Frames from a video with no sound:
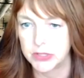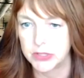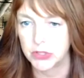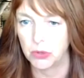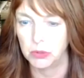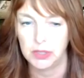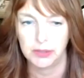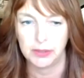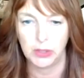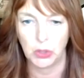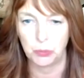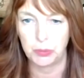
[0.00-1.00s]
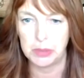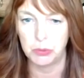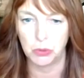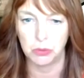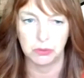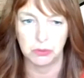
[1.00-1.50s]
So,
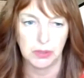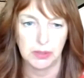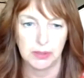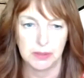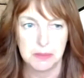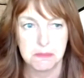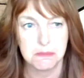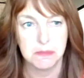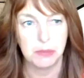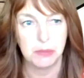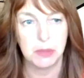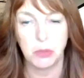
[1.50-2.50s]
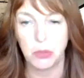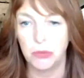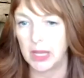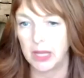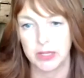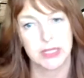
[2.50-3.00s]
people maybe
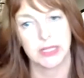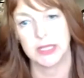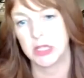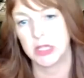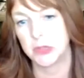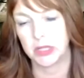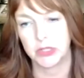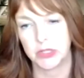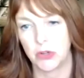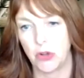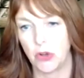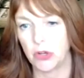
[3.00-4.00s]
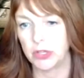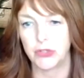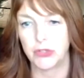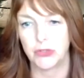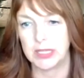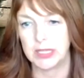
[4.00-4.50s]
moving out of cities because they're not
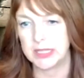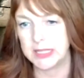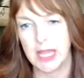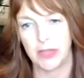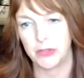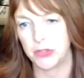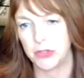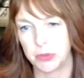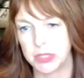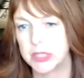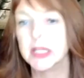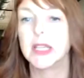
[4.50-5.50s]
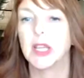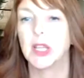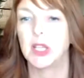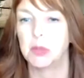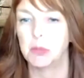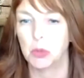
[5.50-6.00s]
constrained and tethered to a city
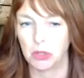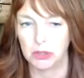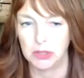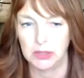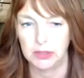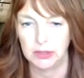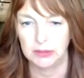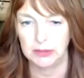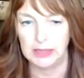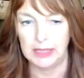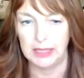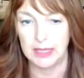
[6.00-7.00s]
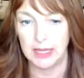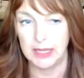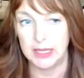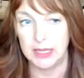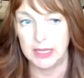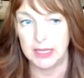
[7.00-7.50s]
anymore. And
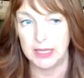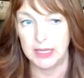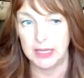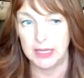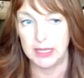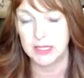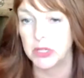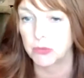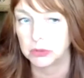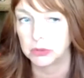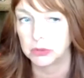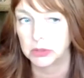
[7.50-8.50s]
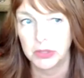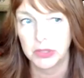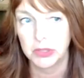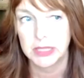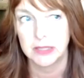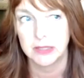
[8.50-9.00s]
in some ways, rural
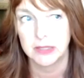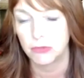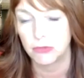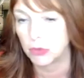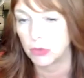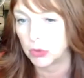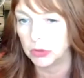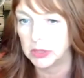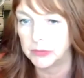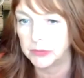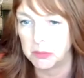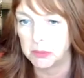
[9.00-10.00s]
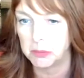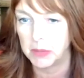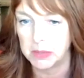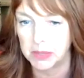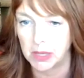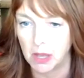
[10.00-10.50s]
communities and rural living
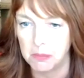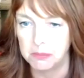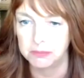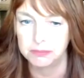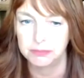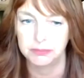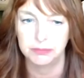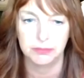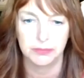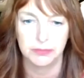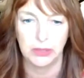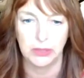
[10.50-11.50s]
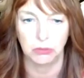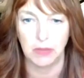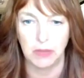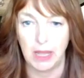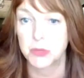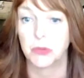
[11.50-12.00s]
might become,
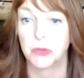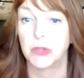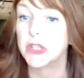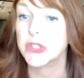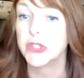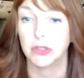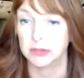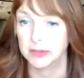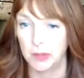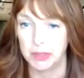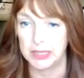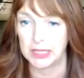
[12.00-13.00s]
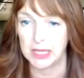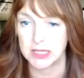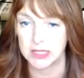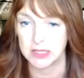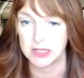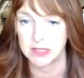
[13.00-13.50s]
aspirational in many
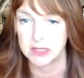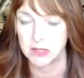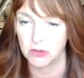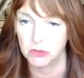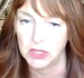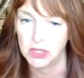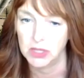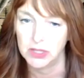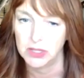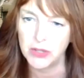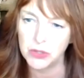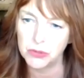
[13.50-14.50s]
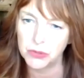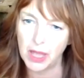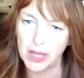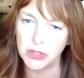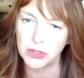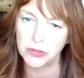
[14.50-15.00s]
cases. So how
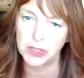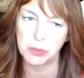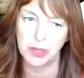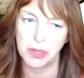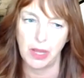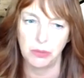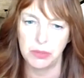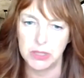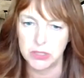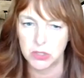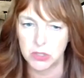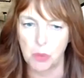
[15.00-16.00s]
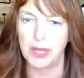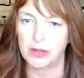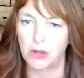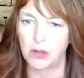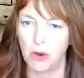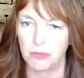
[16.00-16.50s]
do you think about how we stop
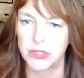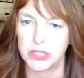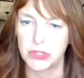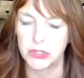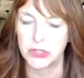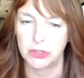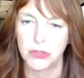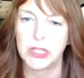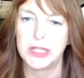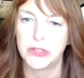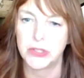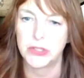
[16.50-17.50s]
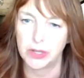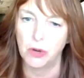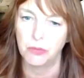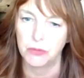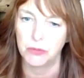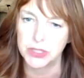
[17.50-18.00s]
that conversation or change that
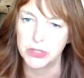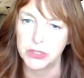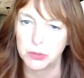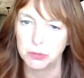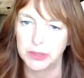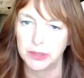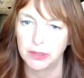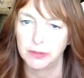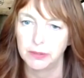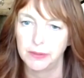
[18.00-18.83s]
conversation, Benya?